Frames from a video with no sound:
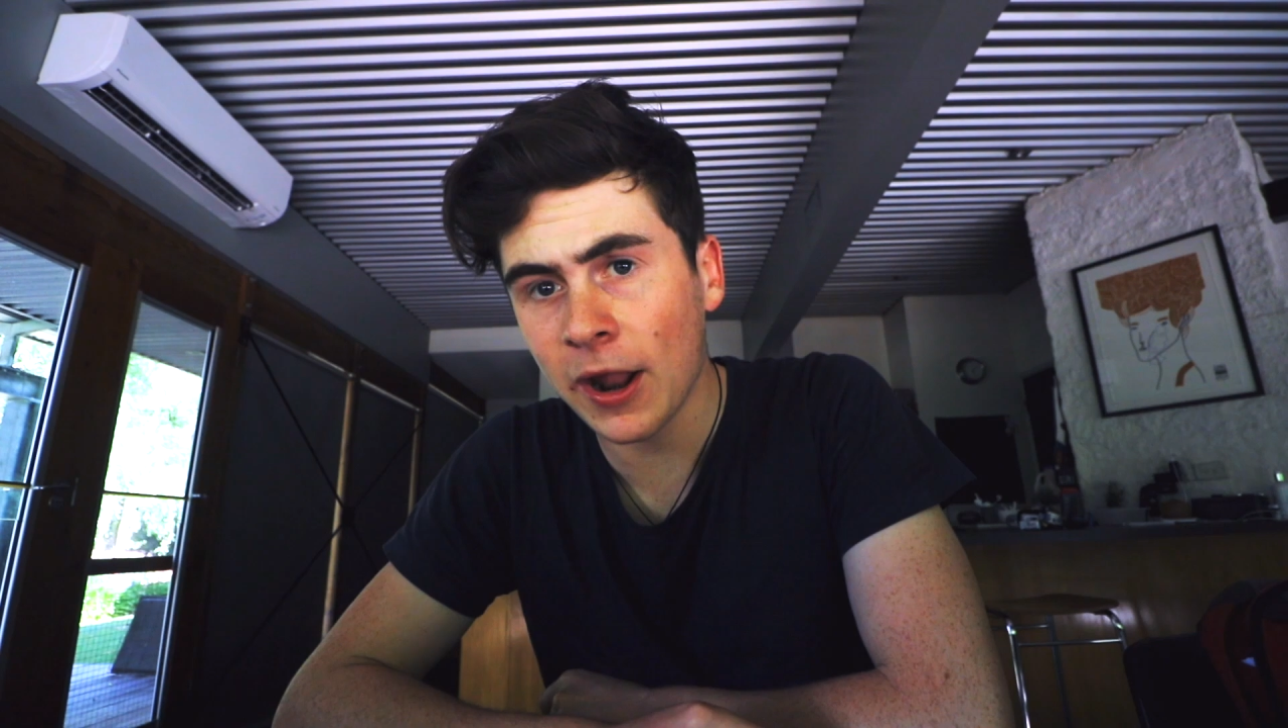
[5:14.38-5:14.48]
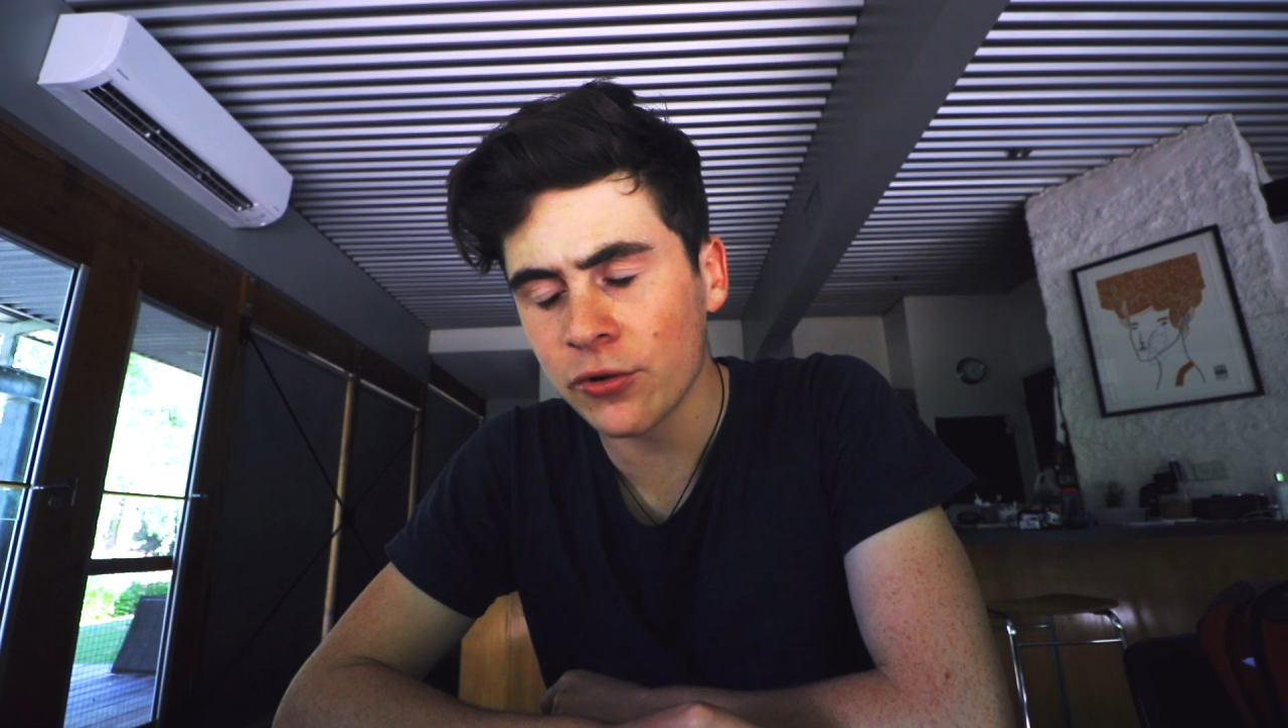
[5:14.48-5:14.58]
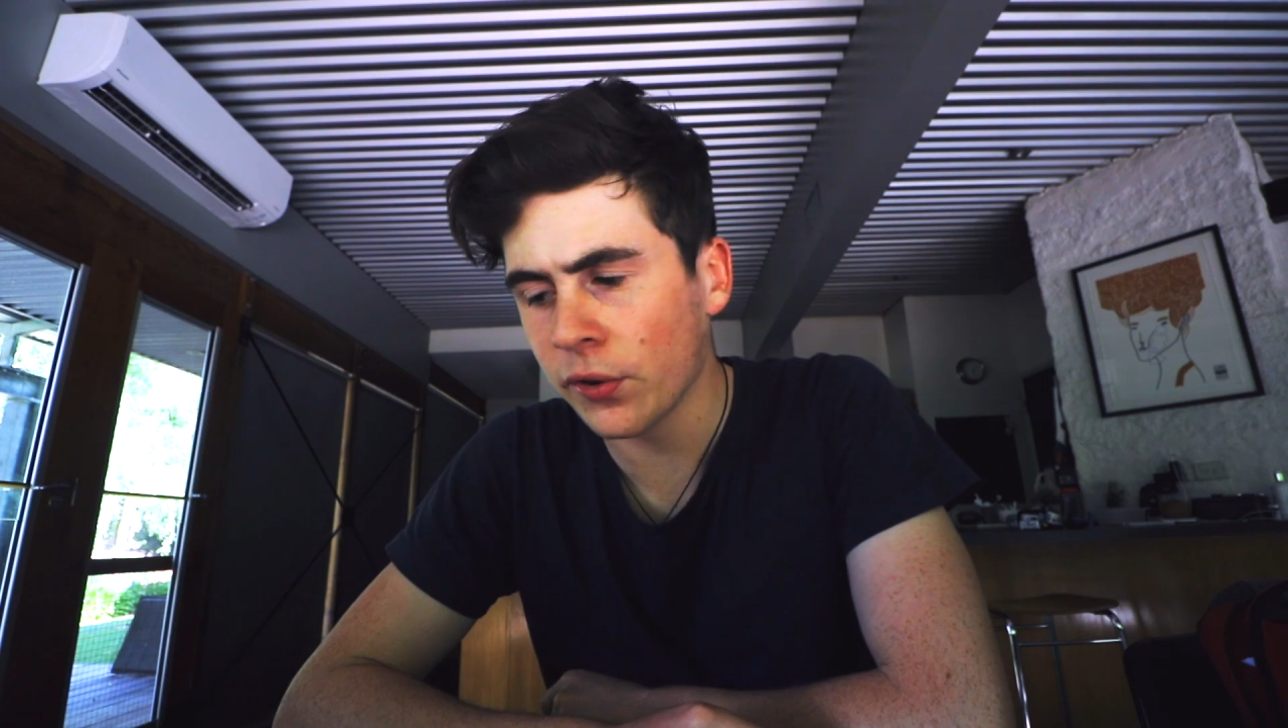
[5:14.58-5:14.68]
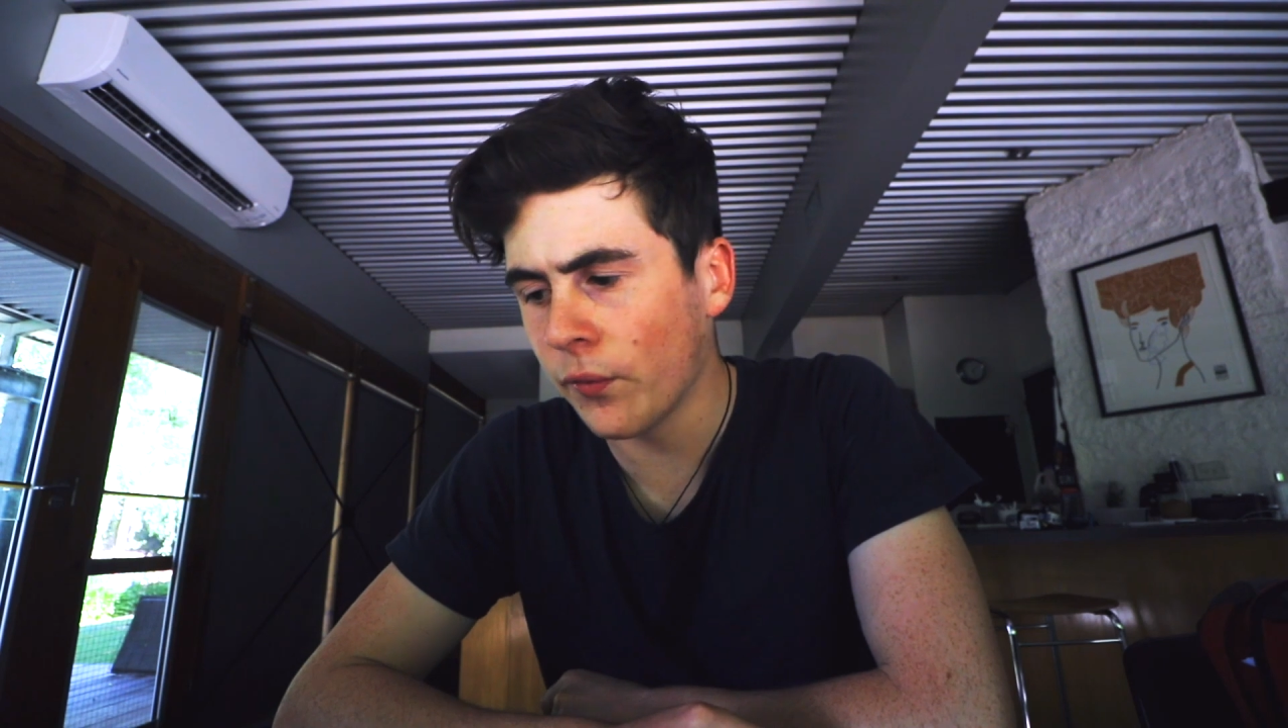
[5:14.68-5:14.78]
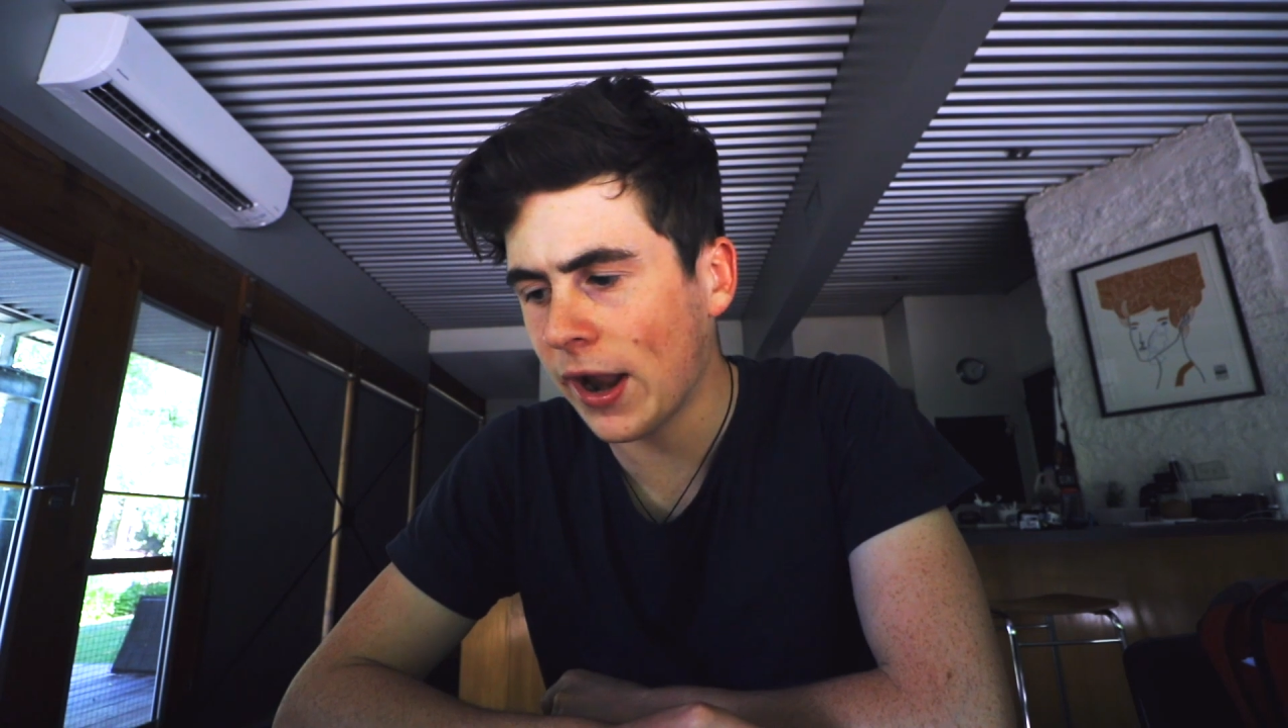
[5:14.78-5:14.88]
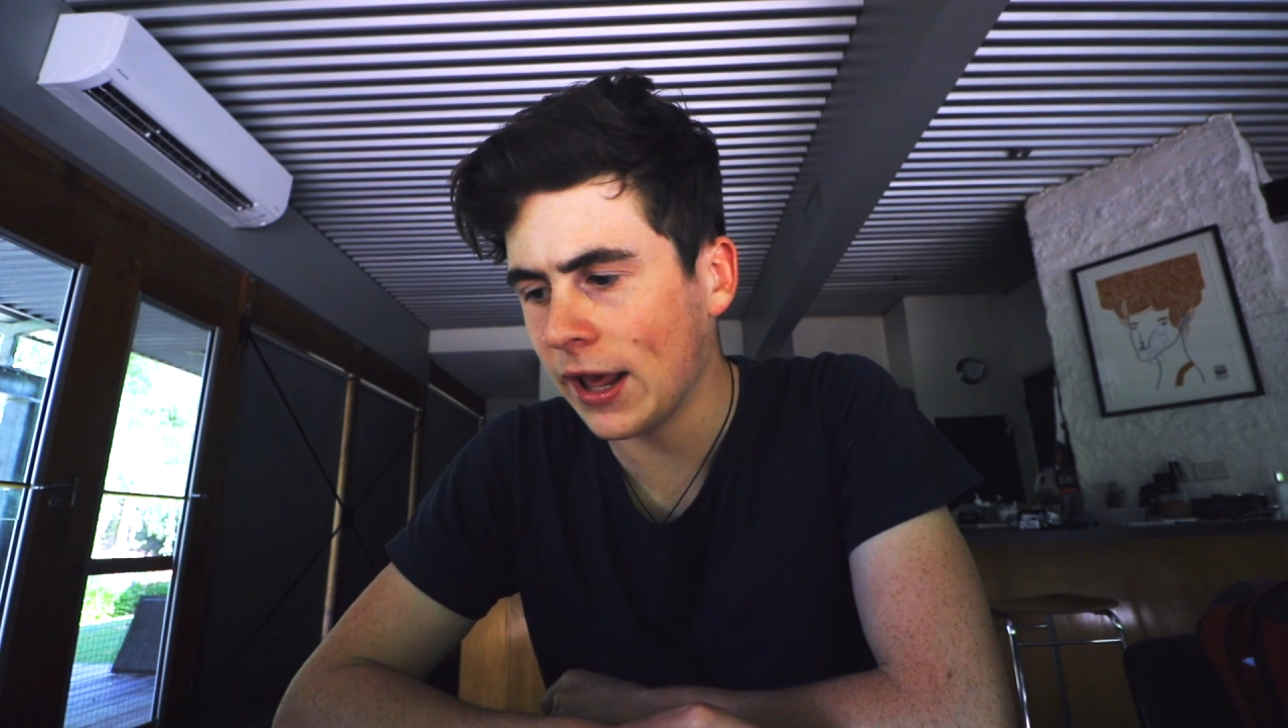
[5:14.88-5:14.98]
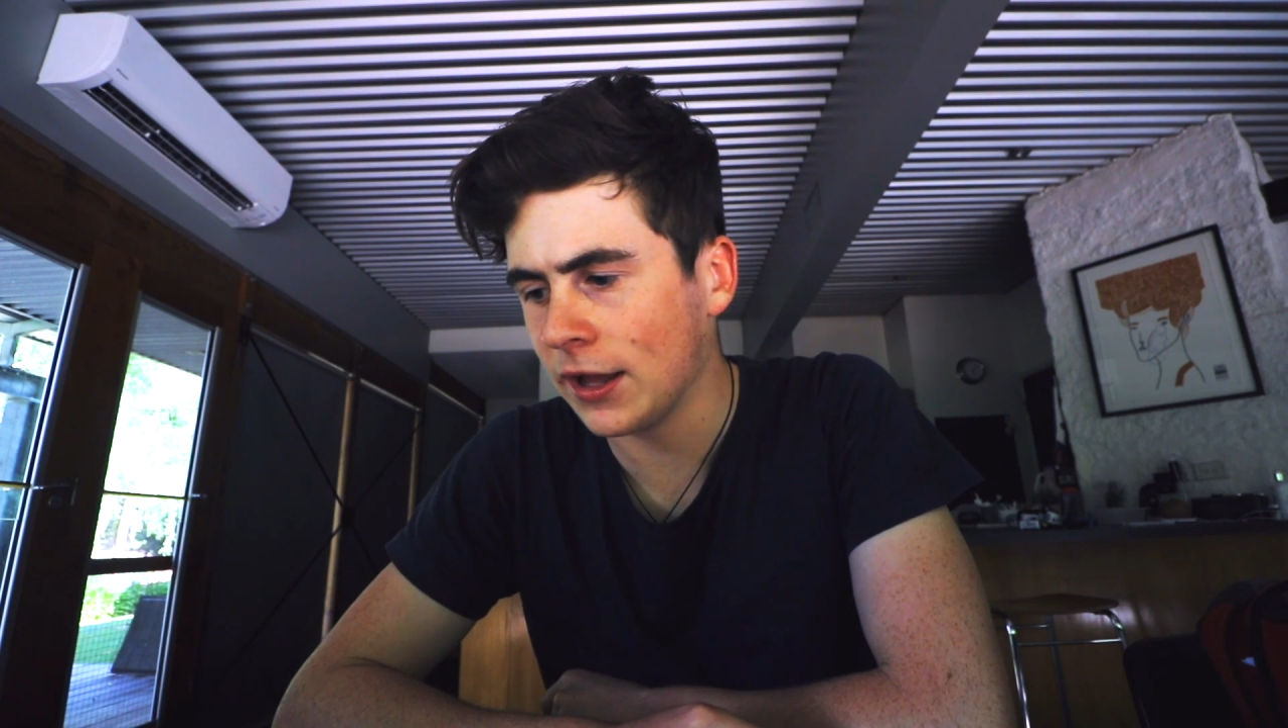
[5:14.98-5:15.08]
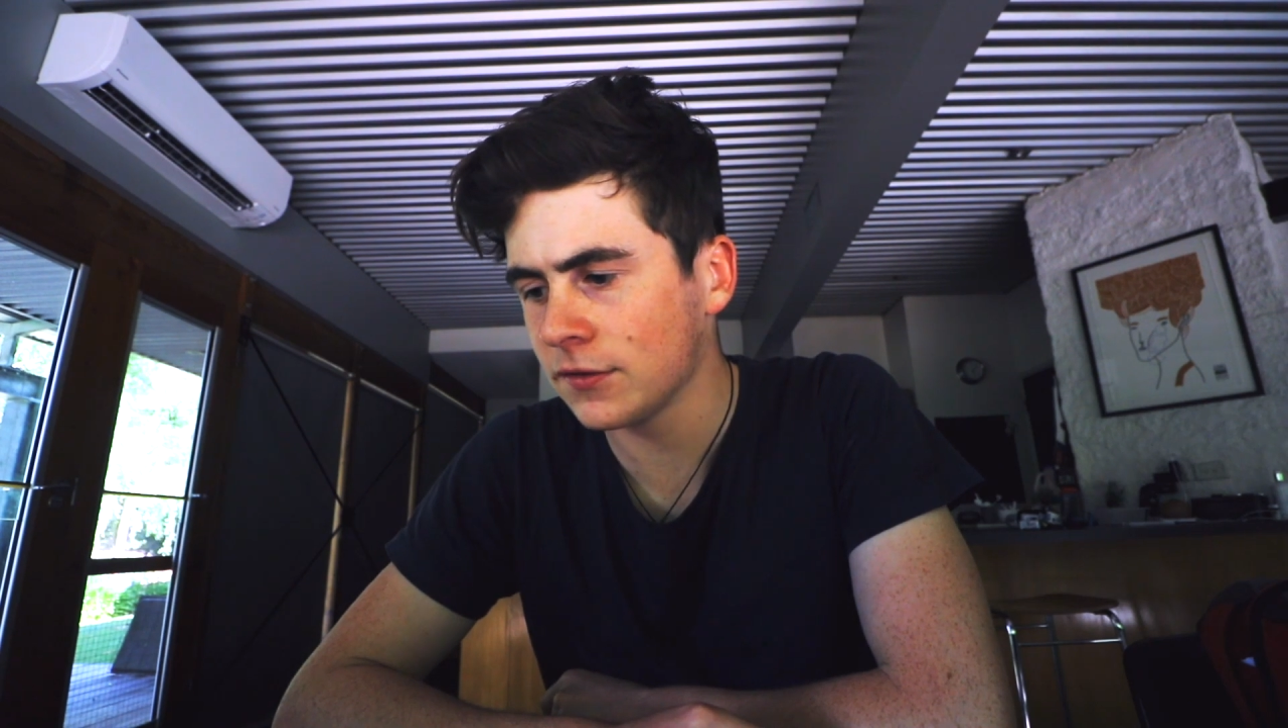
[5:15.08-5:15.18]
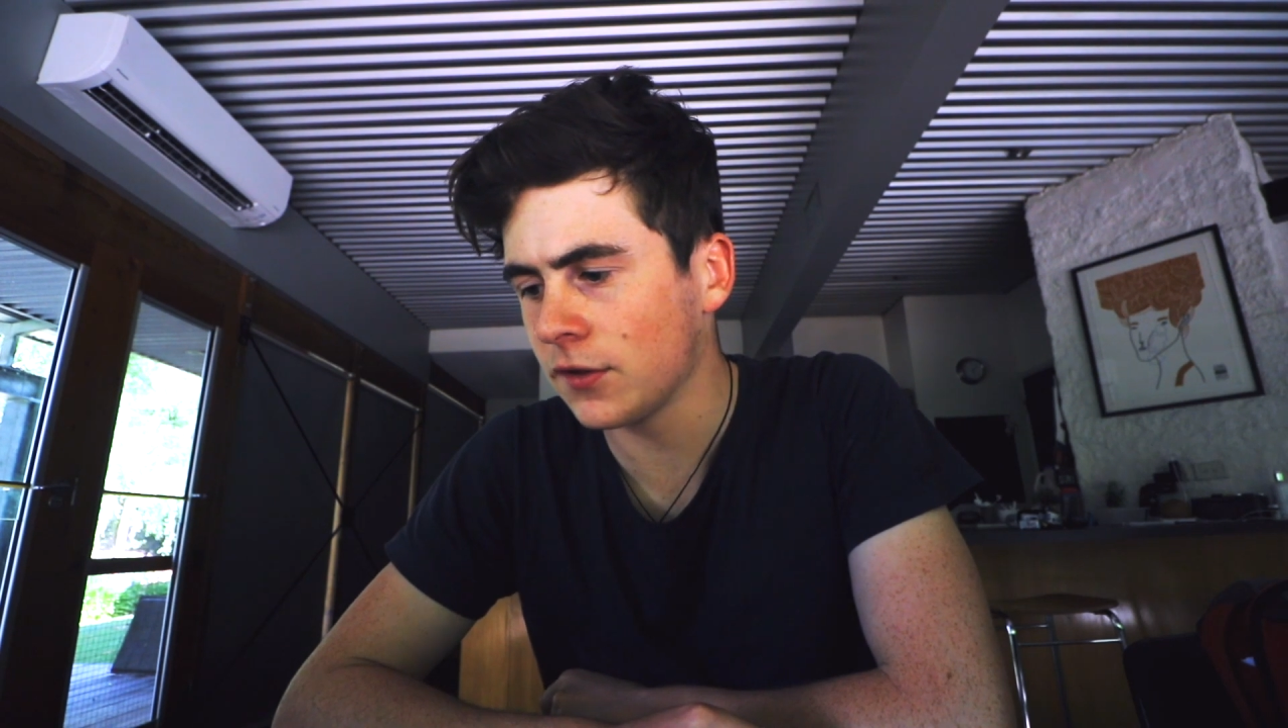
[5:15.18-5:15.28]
battery ran out,